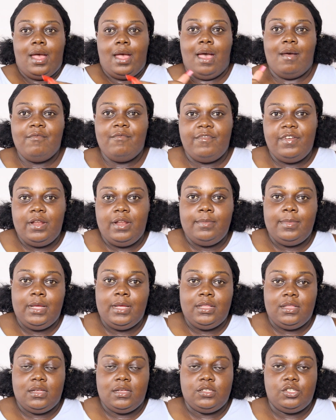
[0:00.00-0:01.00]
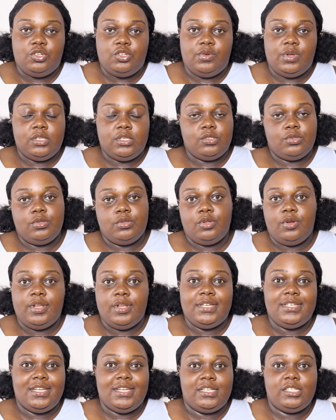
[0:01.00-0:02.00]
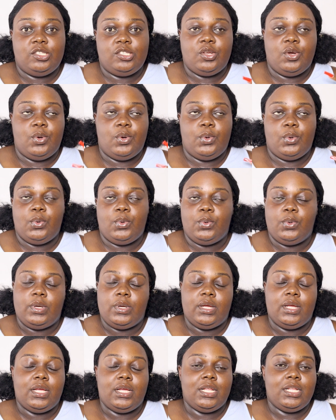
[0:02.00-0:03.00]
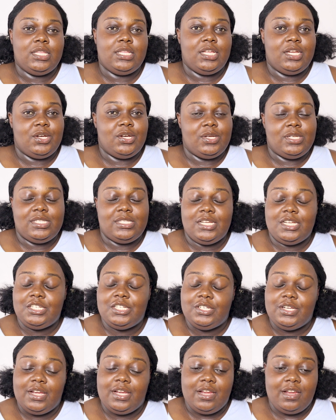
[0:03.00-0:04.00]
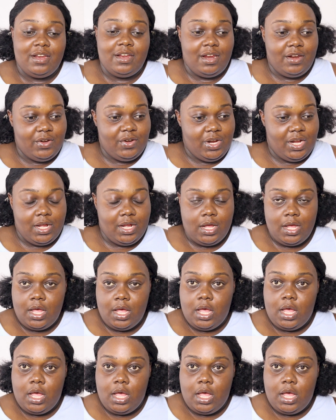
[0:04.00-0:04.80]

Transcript: I'm filming this during school holidays, so the noise that you're hearing,